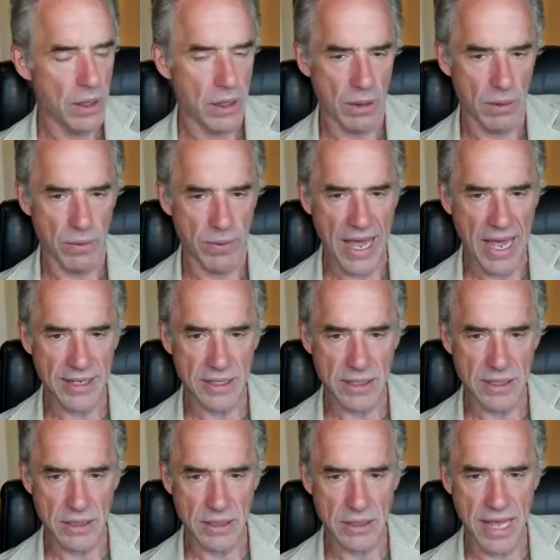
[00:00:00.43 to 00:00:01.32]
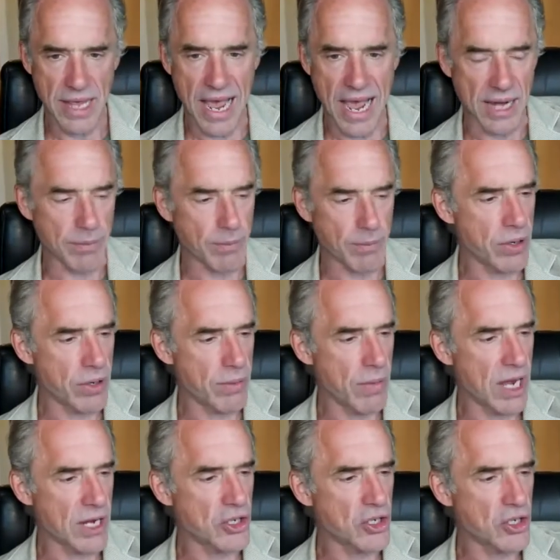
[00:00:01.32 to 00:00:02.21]
that's that pretty
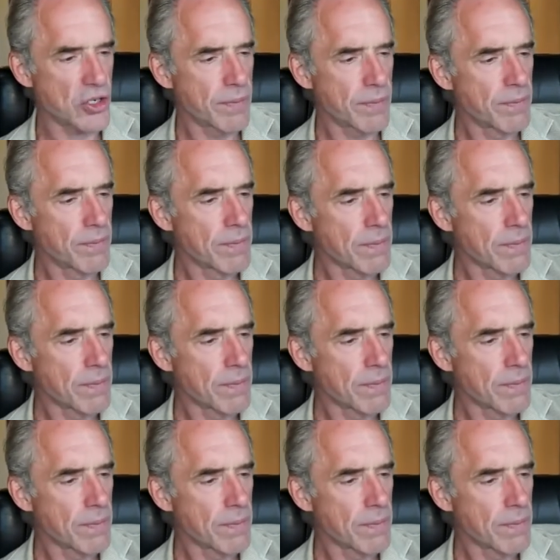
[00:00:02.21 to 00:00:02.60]
much.